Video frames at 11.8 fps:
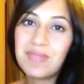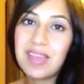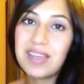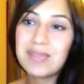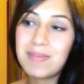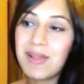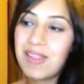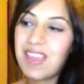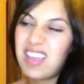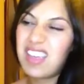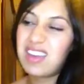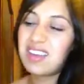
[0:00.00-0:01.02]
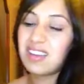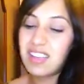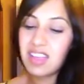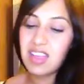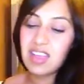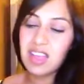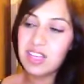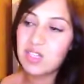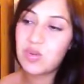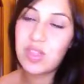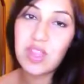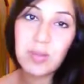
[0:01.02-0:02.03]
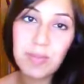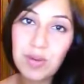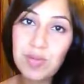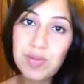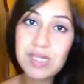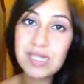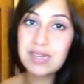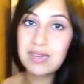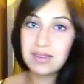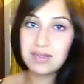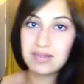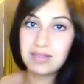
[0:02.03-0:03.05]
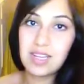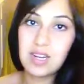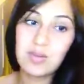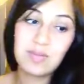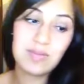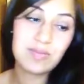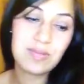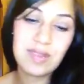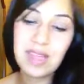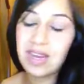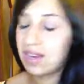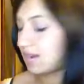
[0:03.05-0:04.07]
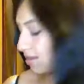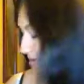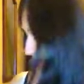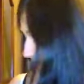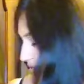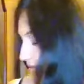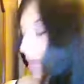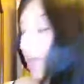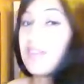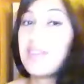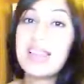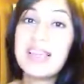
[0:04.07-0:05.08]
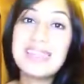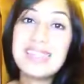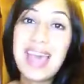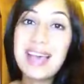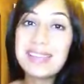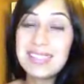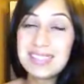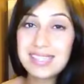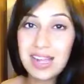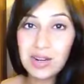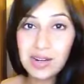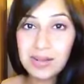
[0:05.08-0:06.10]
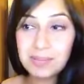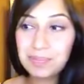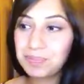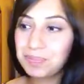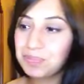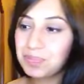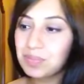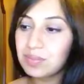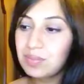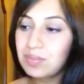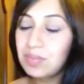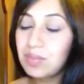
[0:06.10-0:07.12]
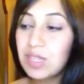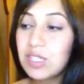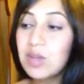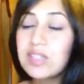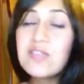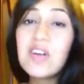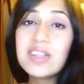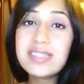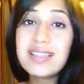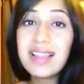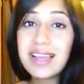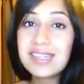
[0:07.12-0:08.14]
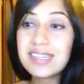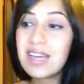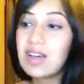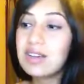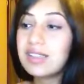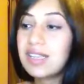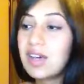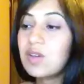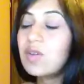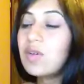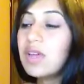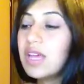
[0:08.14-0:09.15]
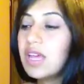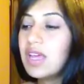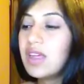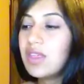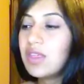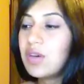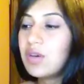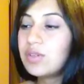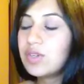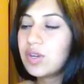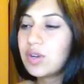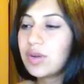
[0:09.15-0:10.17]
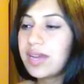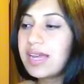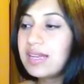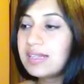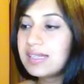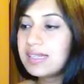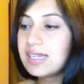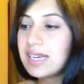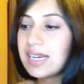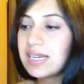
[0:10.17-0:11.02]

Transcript: expelling and doing their poops, and, you know, and having less gas, etc. So as far as Galactogogues go, those are great.